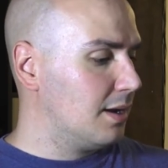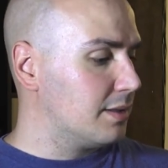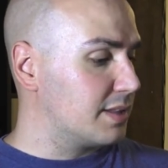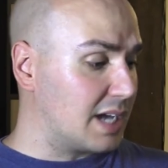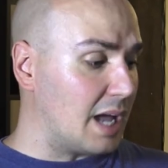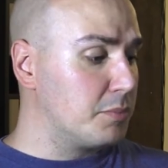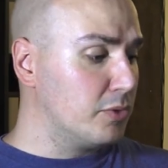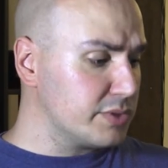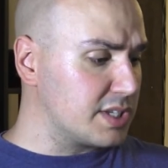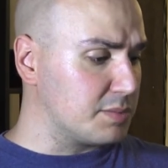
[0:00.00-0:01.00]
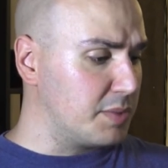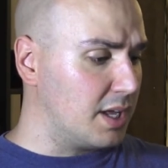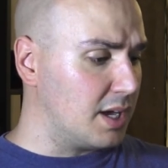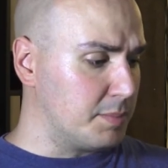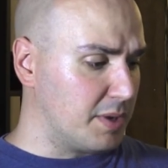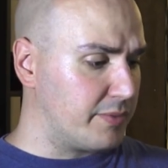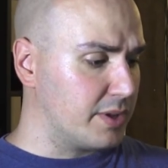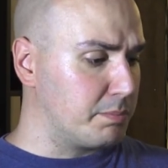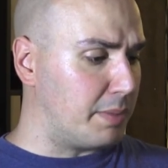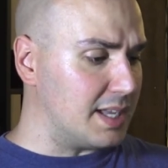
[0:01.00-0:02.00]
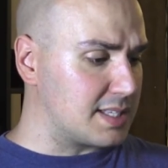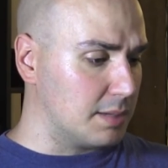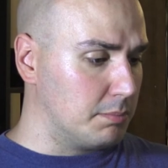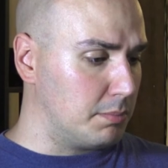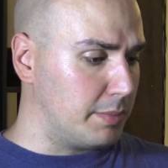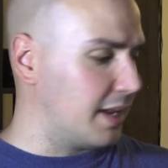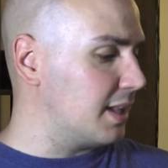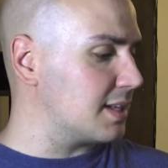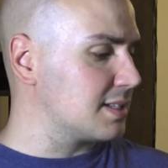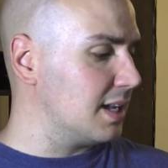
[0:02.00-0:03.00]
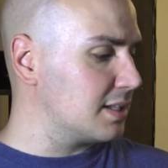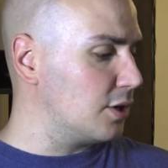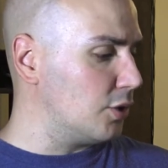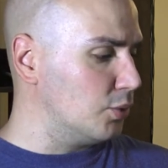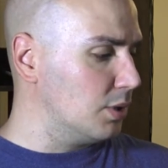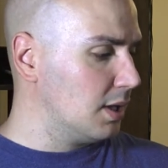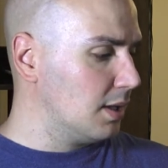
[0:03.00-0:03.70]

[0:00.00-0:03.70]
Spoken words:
The guy moves his mini and my friend bites him, but he doesn't let go.